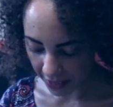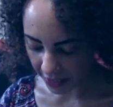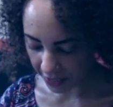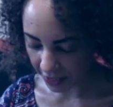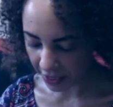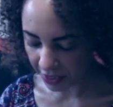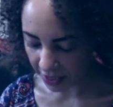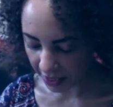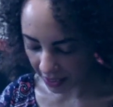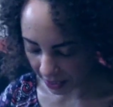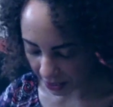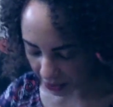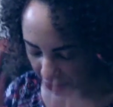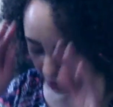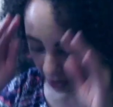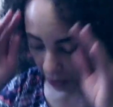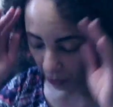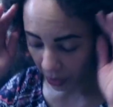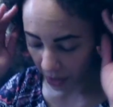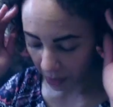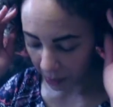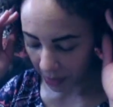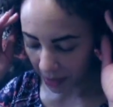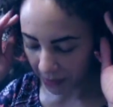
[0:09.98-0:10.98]
This is actually
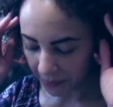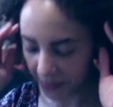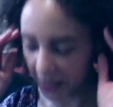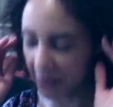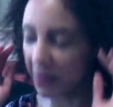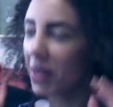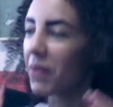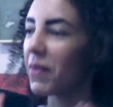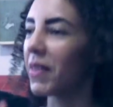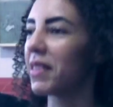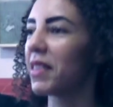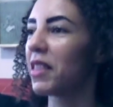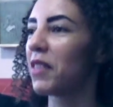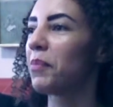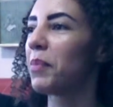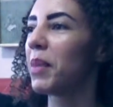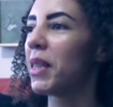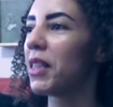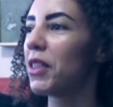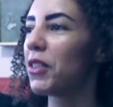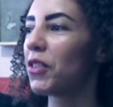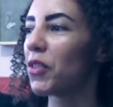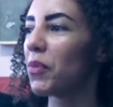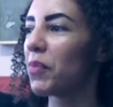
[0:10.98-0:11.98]
one of my favorite
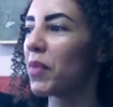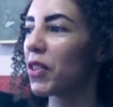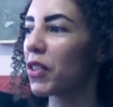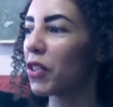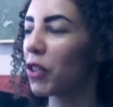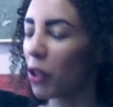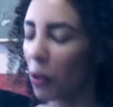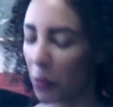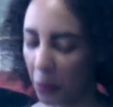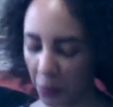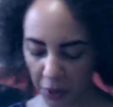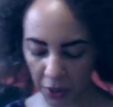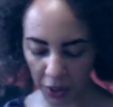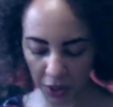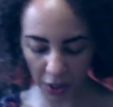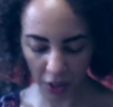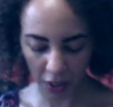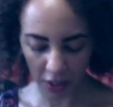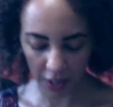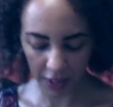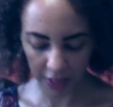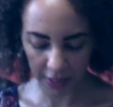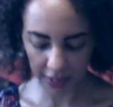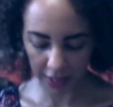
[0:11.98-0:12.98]
recipes from this cookbook
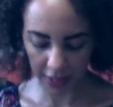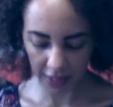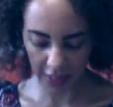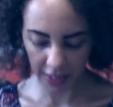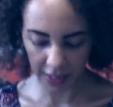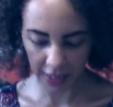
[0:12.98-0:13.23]
called